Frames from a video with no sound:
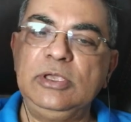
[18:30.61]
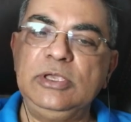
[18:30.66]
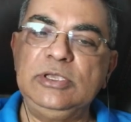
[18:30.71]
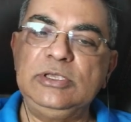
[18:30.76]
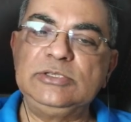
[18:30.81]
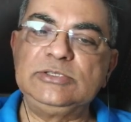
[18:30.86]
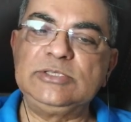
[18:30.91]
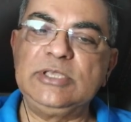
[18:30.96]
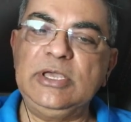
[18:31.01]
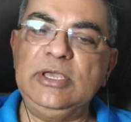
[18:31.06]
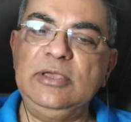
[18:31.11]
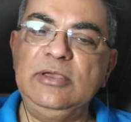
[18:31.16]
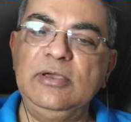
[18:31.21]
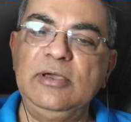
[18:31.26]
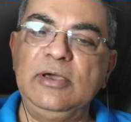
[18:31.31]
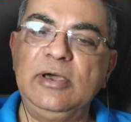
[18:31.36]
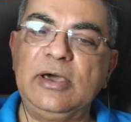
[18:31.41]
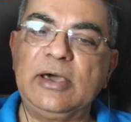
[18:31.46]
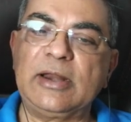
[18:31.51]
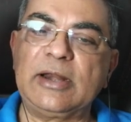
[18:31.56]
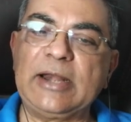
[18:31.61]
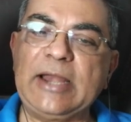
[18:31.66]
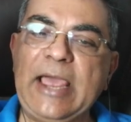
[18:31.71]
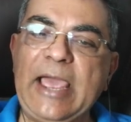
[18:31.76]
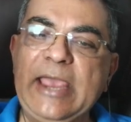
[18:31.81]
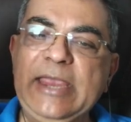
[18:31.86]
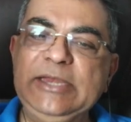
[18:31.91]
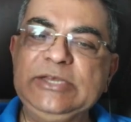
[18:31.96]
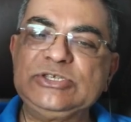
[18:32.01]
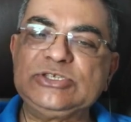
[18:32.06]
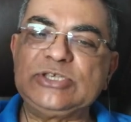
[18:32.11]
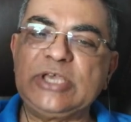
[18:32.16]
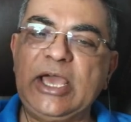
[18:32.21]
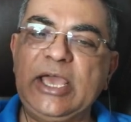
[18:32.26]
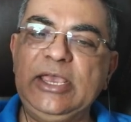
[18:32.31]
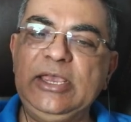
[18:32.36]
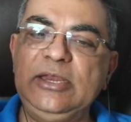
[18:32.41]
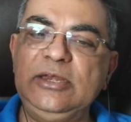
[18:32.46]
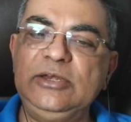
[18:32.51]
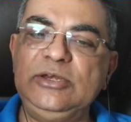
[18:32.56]
is the right
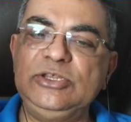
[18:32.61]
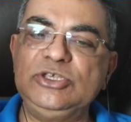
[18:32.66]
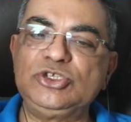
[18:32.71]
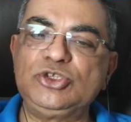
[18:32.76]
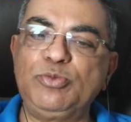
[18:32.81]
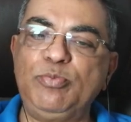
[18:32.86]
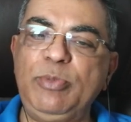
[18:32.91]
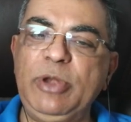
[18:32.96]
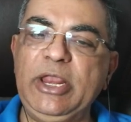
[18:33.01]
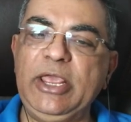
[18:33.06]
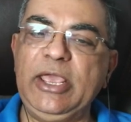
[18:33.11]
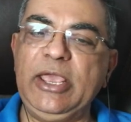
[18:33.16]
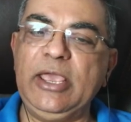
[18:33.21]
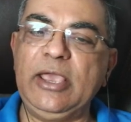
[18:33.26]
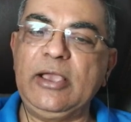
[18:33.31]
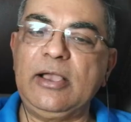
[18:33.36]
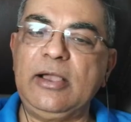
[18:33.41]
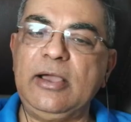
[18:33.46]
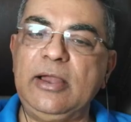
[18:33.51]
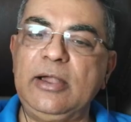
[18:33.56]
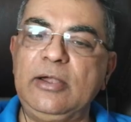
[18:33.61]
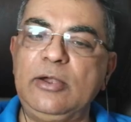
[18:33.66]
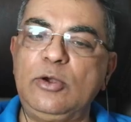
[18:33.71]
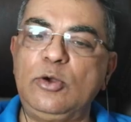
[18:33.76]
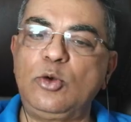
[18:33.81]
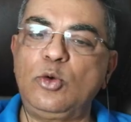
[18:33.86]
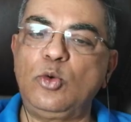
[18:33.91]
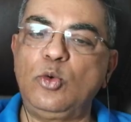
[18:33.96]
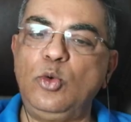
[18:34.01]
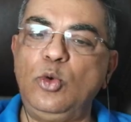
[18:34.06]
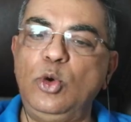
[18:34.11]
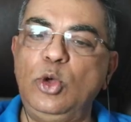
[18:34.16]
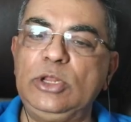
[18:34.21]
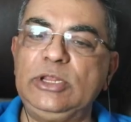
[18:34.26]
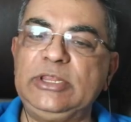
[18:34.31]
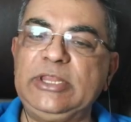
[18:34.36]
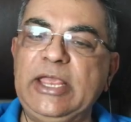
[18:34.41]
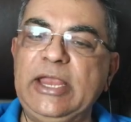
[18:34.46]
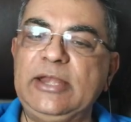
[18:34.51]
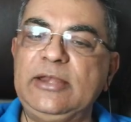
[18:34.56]
side display
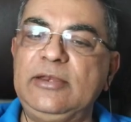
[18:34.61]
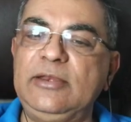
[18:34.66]
control that